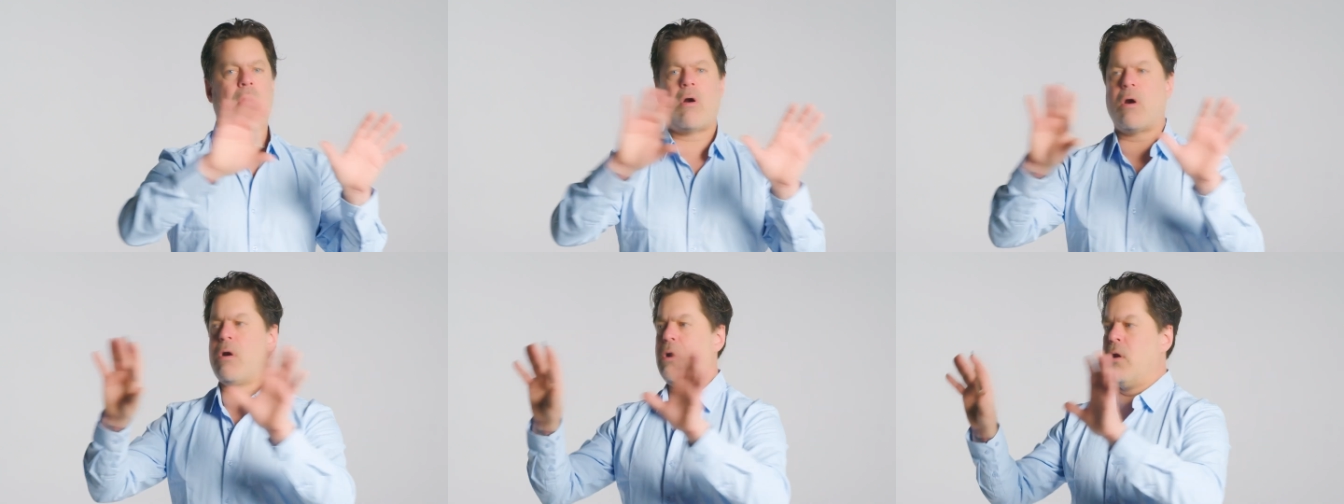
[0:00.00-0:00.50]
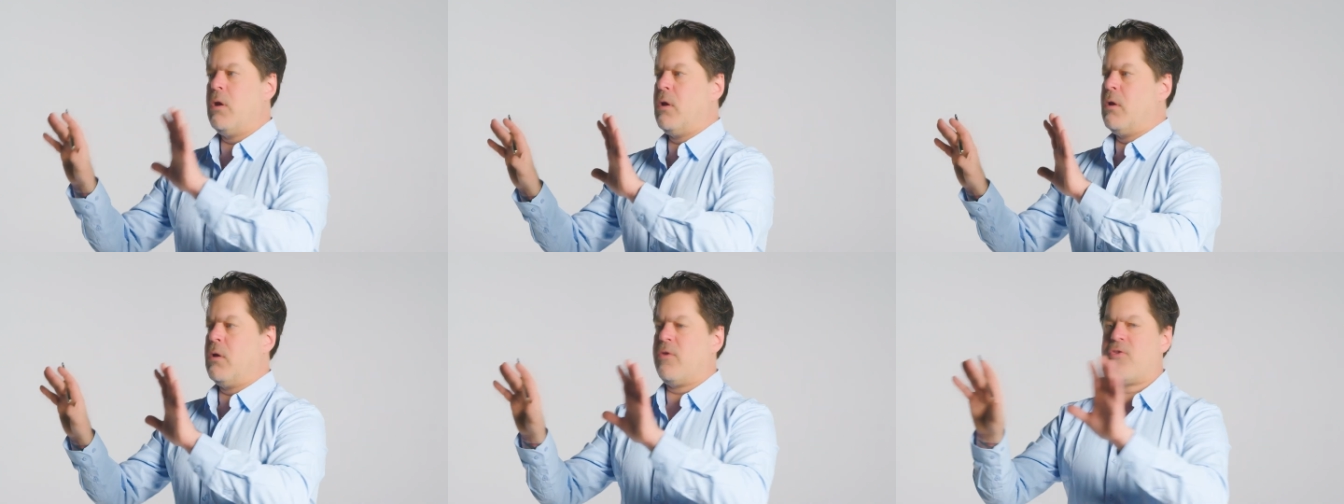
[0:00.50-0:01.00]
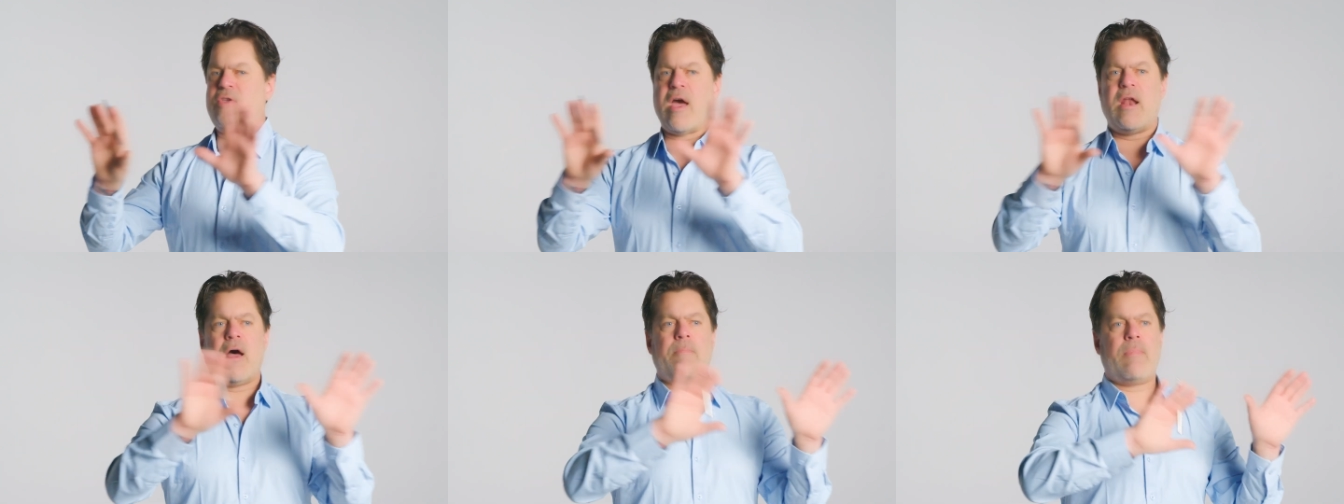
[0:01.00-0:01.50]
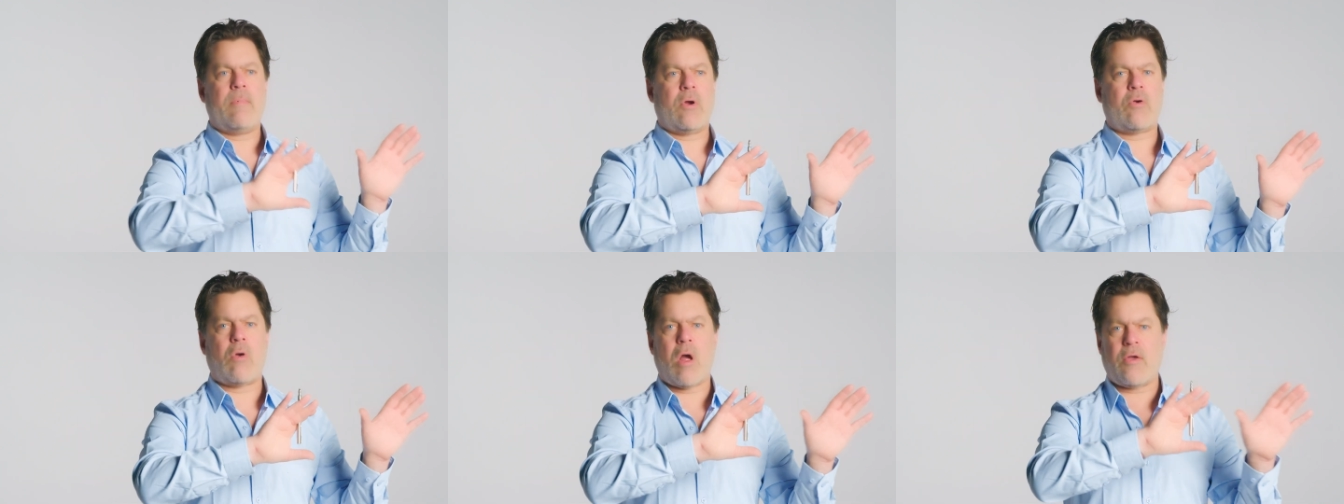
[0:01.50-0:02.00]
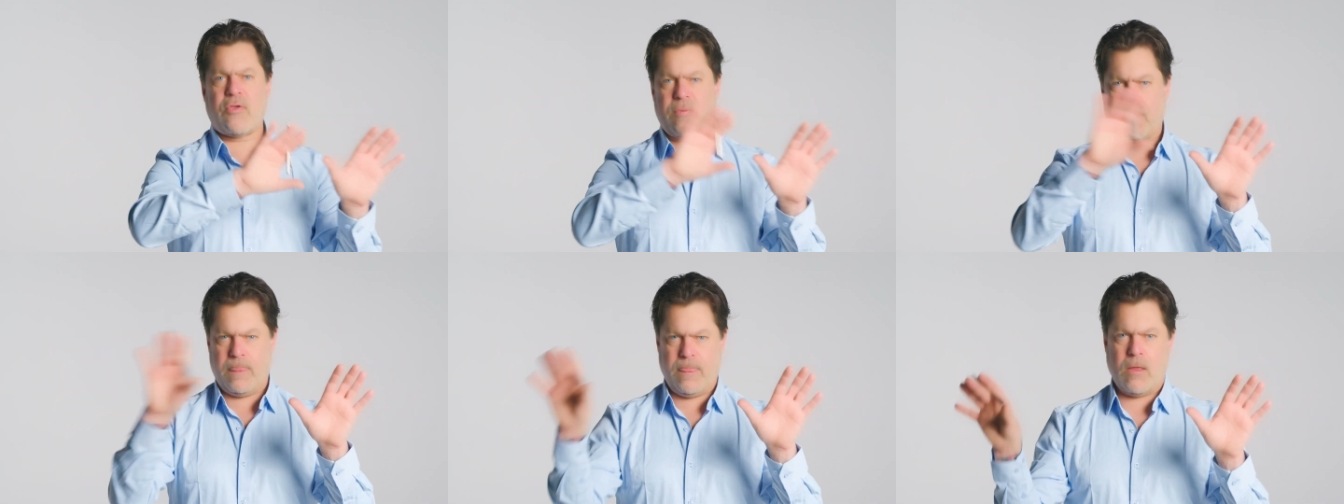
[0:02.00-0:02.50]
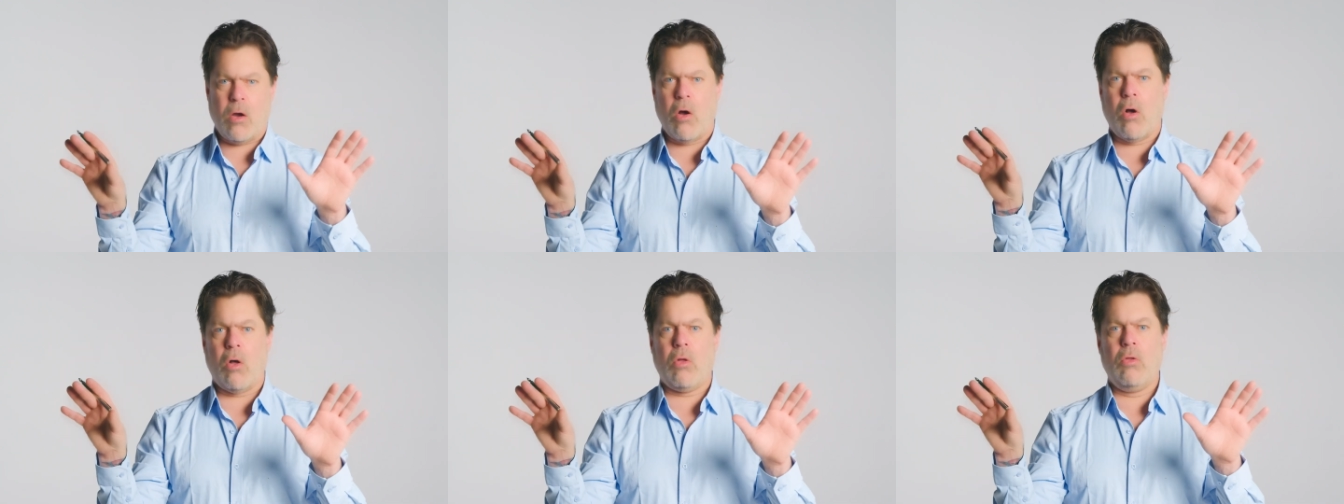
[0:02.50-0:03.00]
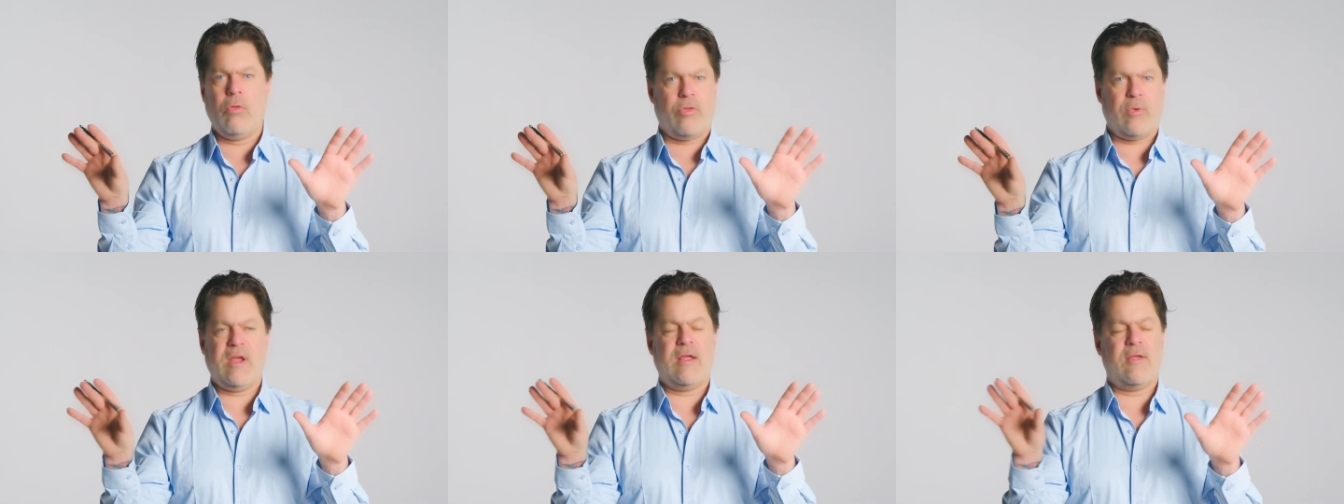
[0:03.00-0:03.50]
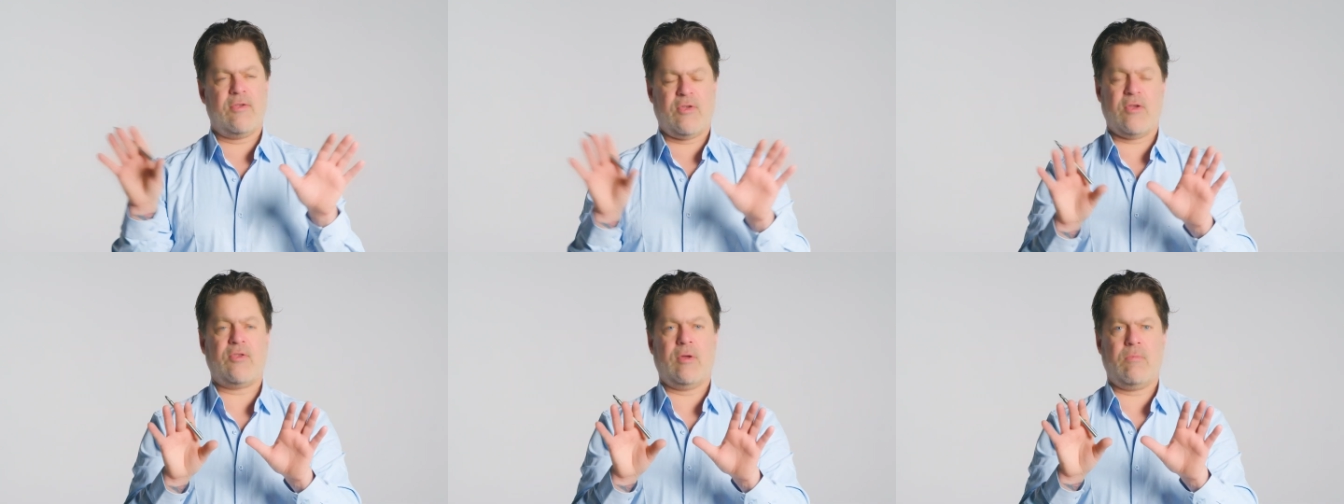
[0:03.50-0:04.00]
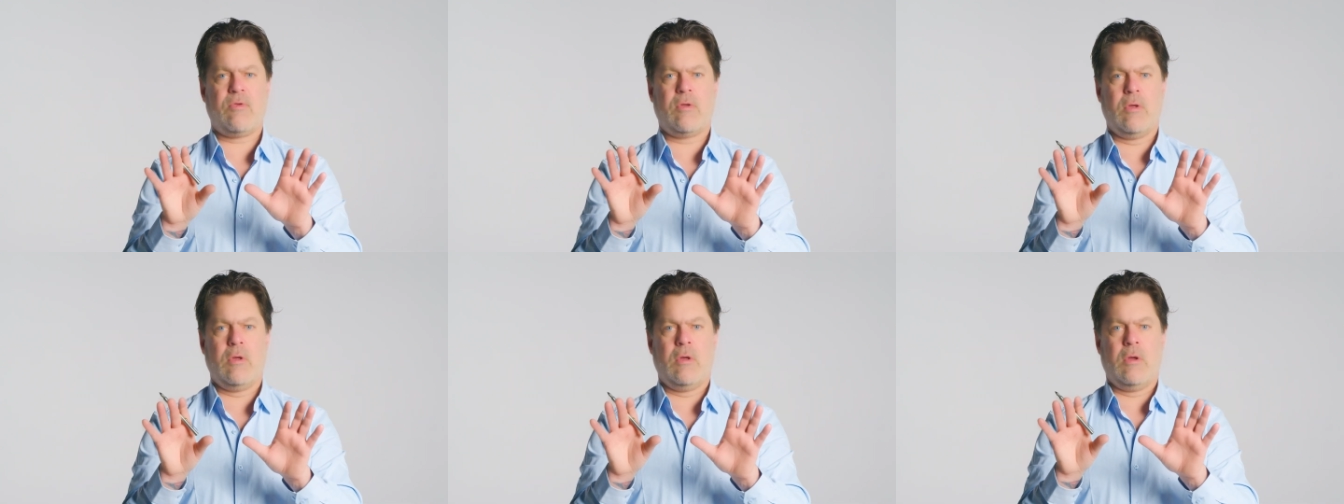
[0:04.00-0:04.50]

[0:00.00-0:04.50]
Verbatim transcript: are set up across all three systems,